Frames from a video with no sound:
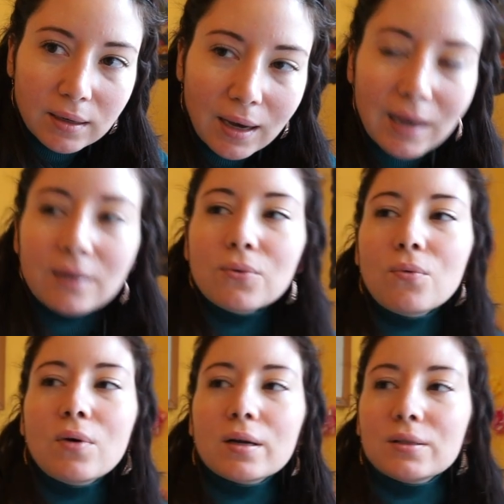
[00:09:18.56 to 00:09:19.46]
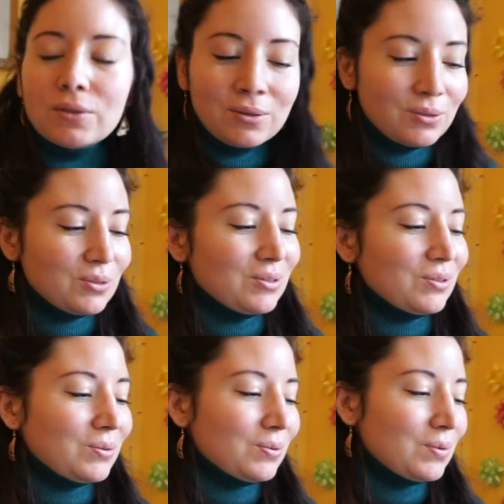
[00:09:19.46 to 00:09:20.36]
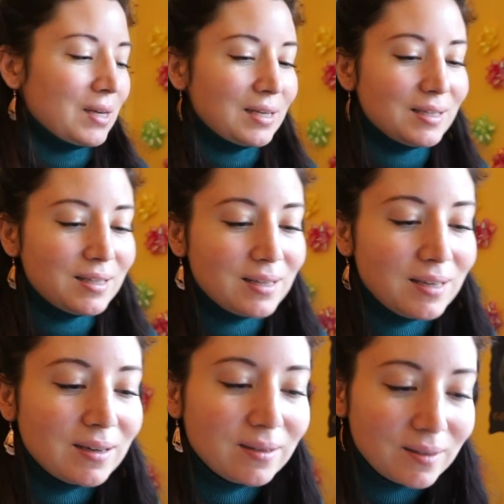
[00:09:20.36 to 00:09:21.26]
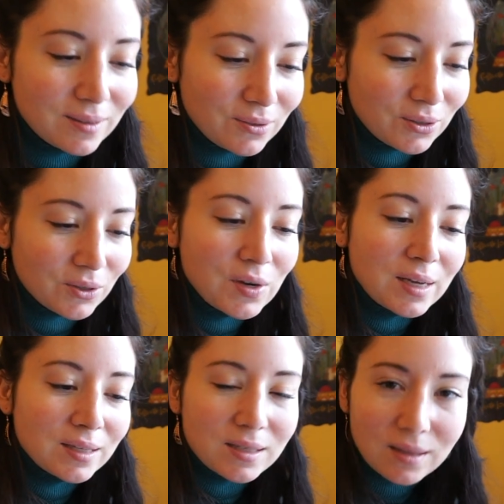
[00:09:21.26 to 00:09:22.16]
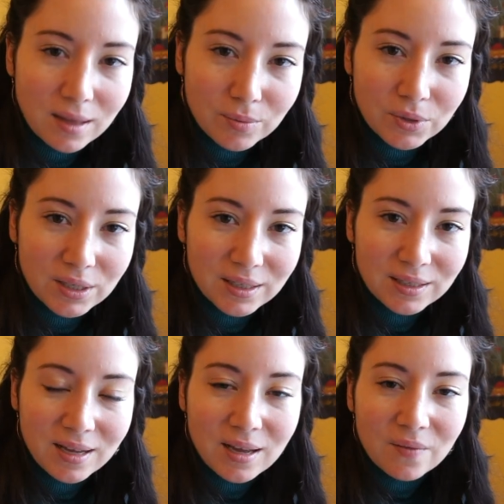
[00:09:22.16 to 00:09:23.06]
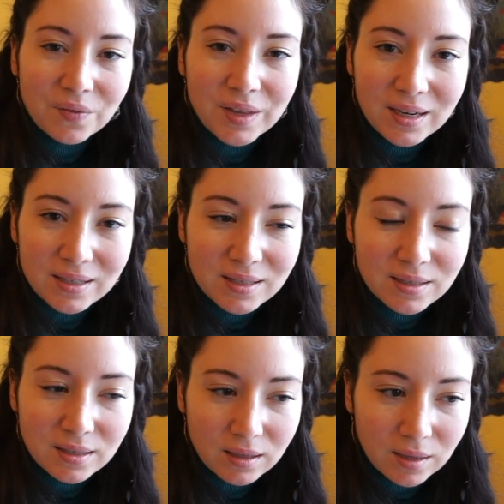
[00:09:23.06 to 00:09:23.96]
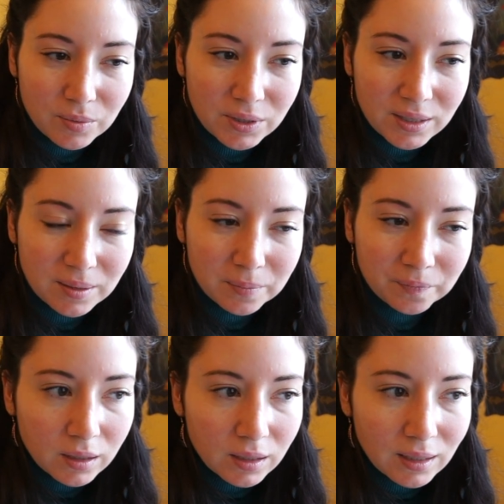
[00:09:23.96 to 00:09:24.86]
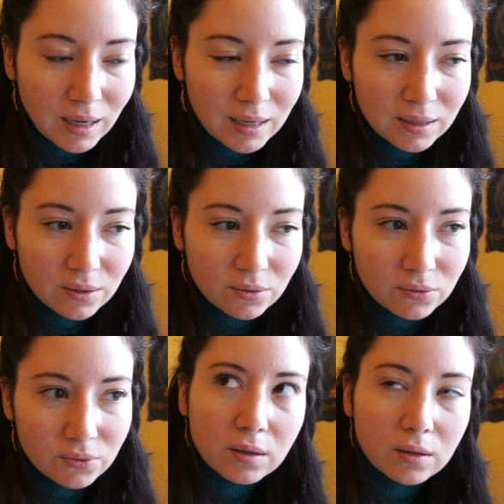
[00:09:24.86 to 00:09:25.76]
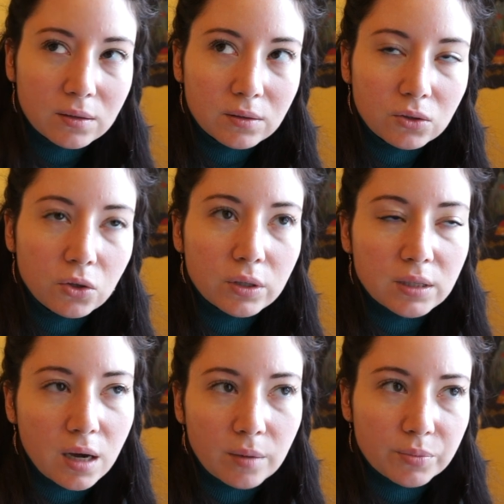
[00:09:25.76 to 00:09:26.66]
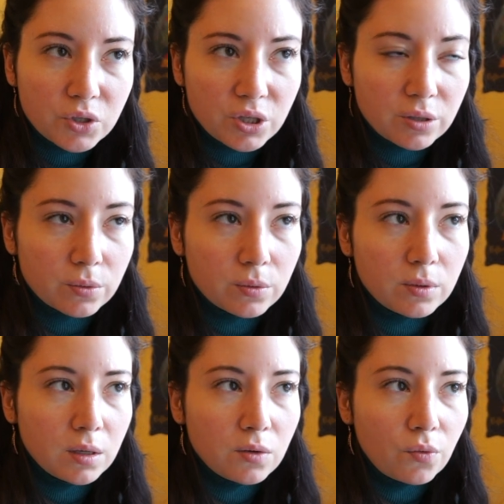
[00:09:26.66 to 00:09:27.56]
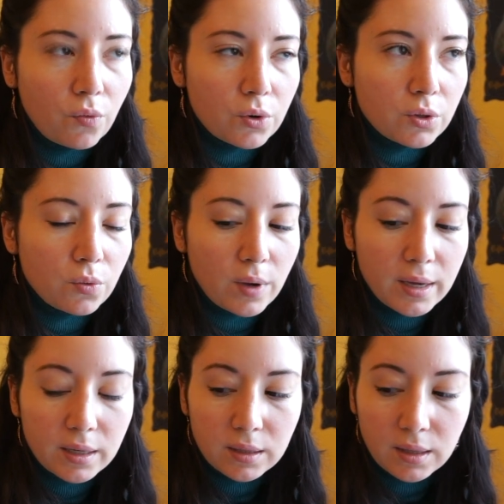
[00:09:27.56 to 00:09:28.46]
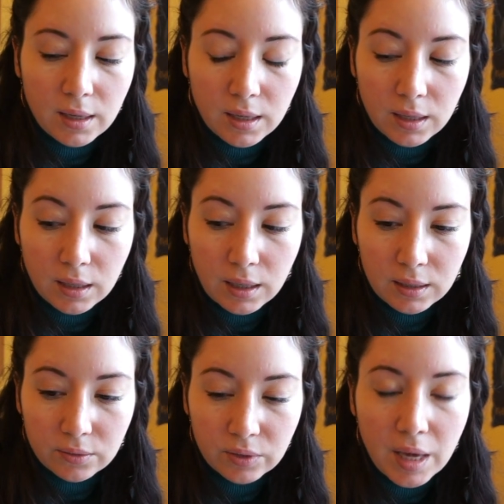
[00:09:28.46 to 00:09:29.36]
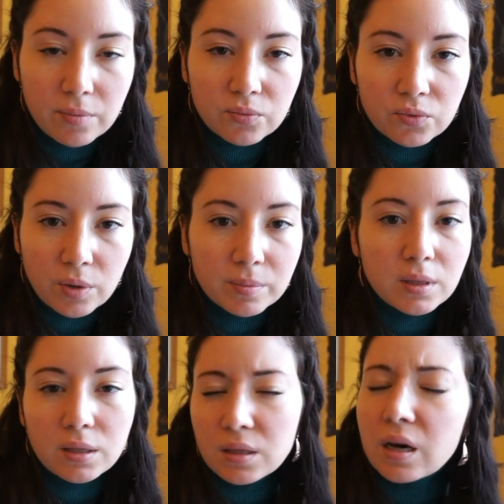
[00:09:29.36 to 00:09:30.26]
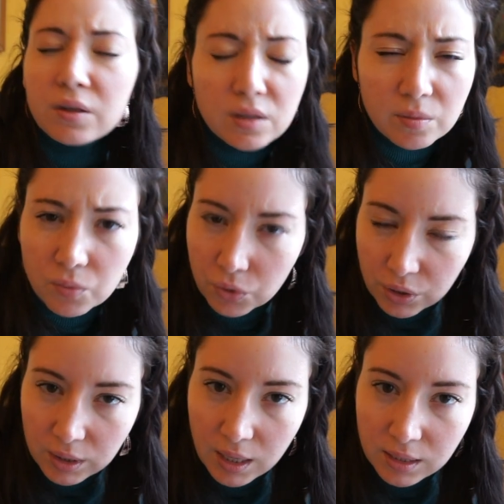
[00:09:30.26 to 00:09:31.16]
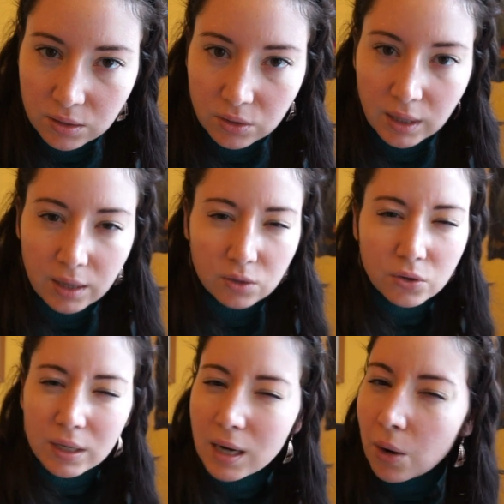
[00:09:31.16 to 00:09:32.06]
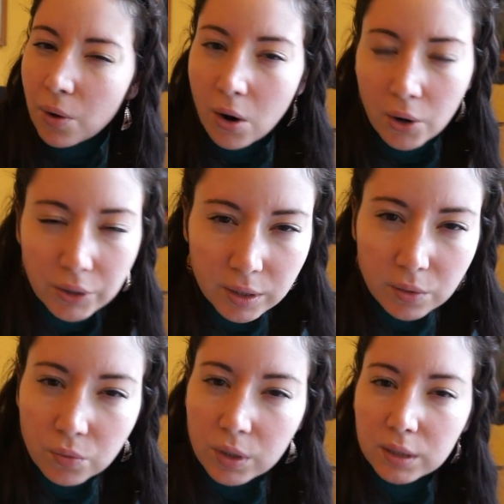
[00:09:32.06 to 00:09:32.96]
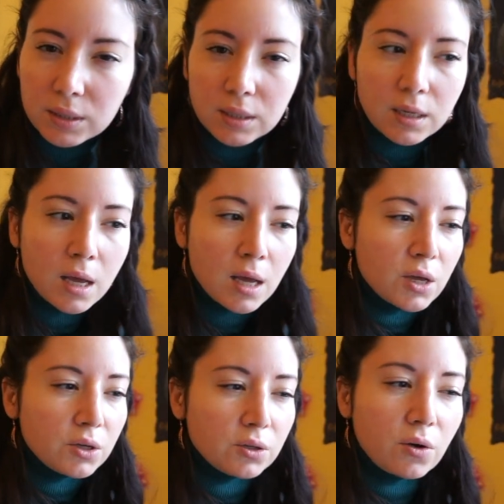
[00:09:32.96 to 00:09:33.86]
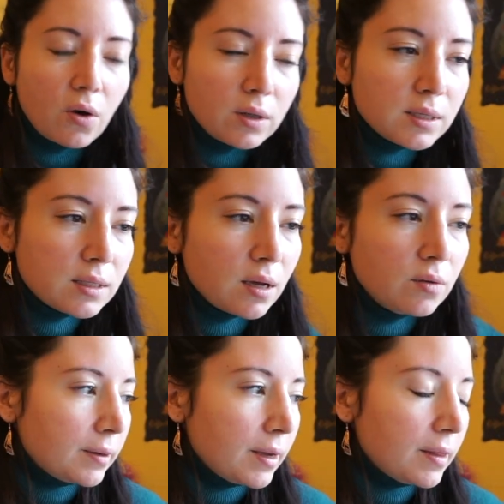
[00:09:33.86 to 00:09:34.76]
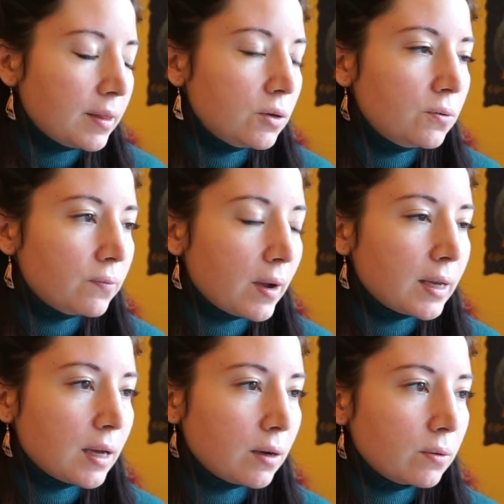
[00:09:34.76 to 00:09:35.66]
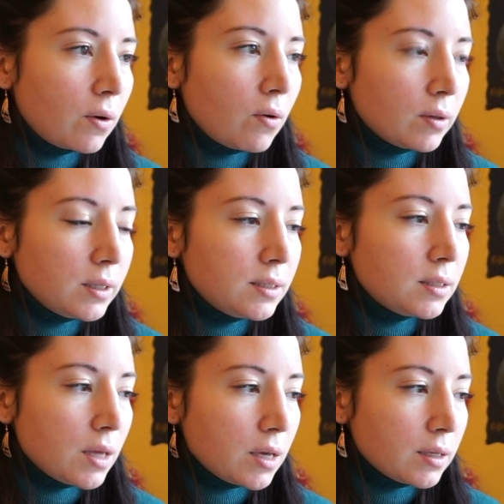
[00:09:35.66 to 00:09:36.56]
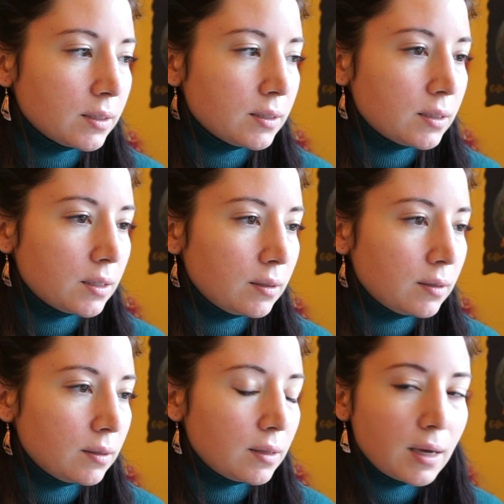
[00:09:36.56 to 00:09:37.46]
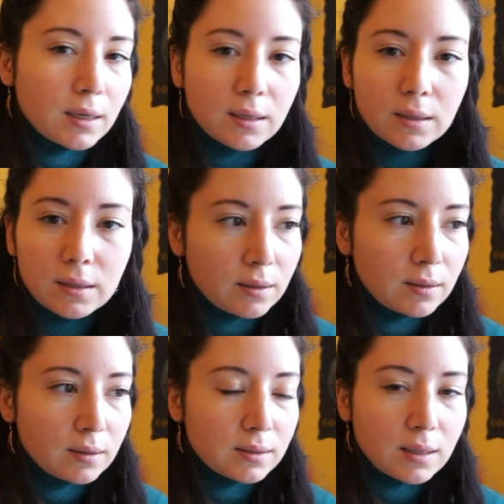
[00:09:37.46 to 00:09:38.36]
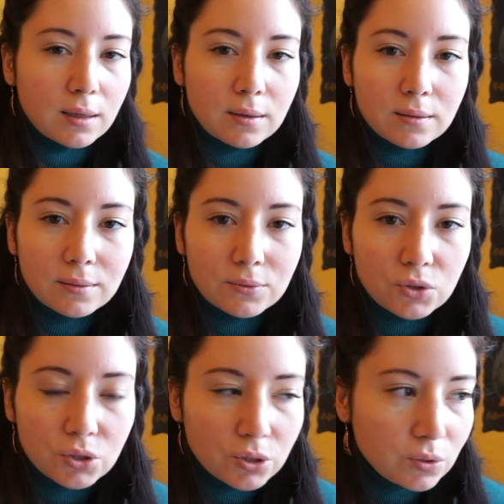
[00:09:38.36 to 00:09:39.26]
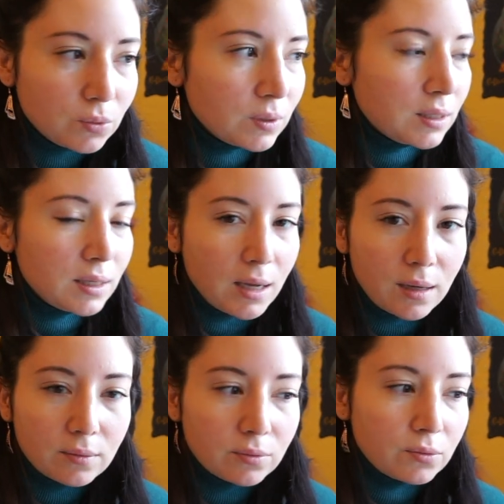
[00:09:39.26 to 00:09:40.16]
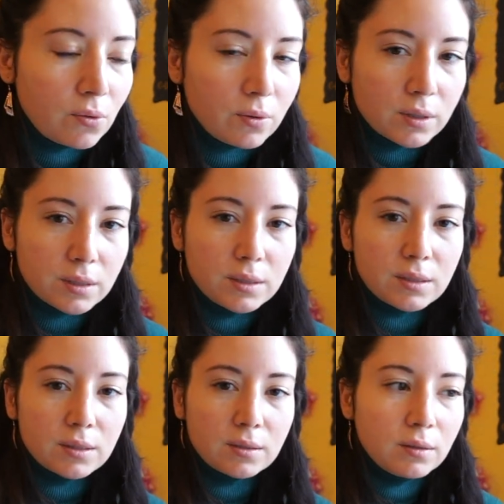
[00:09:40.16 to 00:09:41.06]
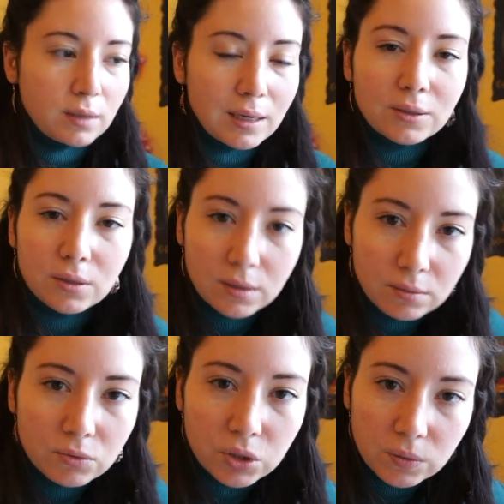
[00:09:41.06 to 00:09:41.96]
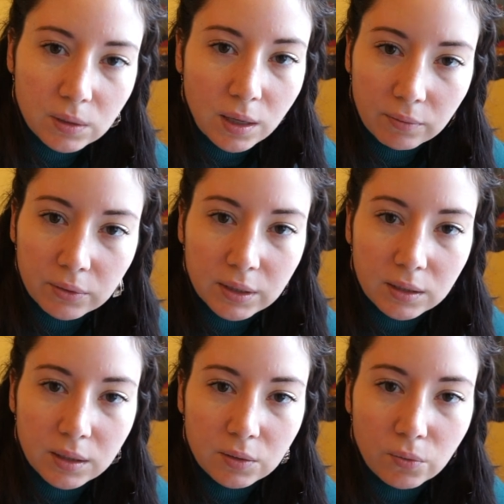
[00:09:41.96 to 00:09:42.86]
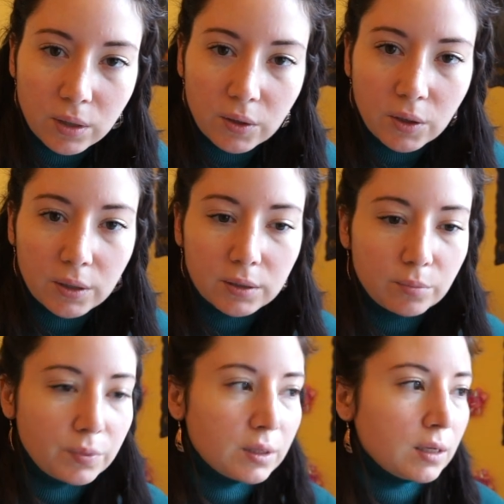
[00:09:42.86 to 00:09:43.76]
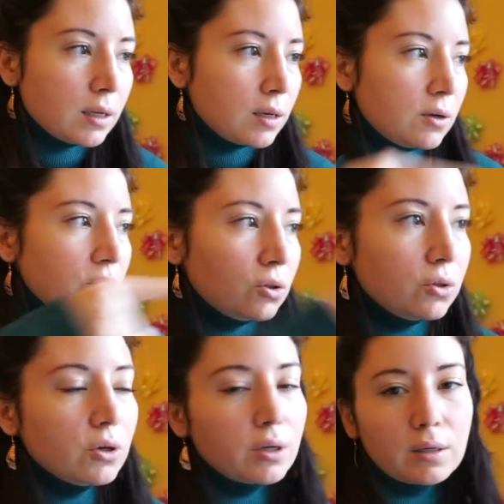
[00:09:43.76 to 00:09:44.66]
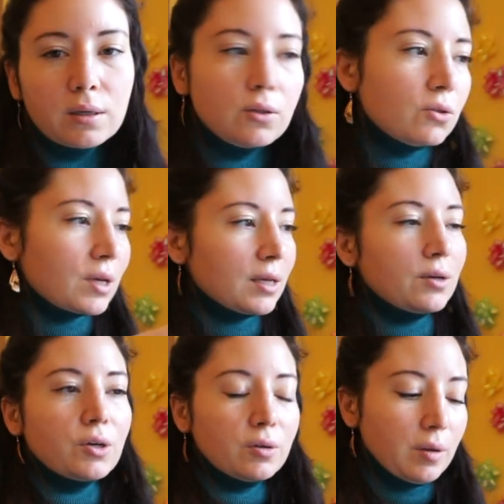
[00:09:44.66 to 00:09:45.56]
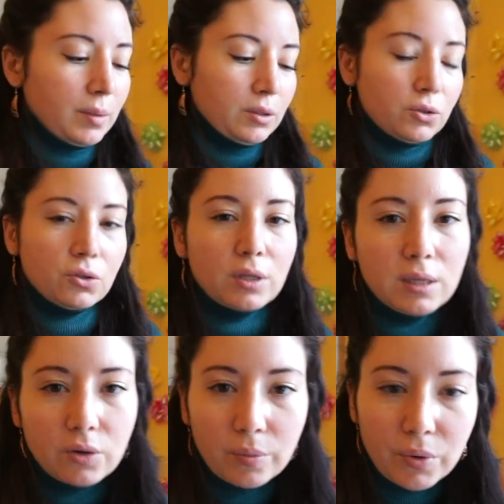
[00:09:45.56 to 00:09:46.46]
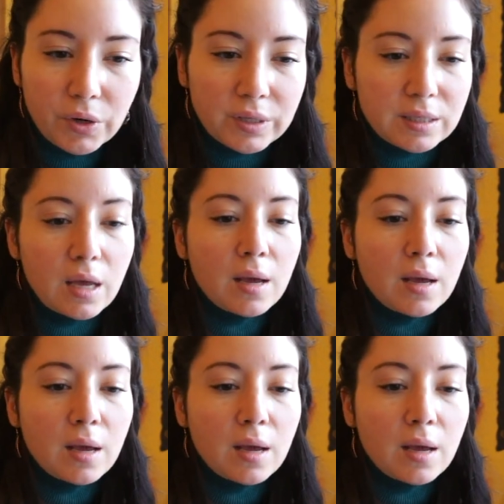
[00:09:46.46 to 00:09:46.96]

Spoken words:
I don't want to see another celebrity that is a celebrity kind of looked up to for the way they kind of came from nothing, more or less, or like, look at how hard they worked and, you know, all this stuff. And then you find out all these things that it's like, shoot, yeah, of course. Yeah, she definitely did work hard, but look at her grandmother, look at her appearance.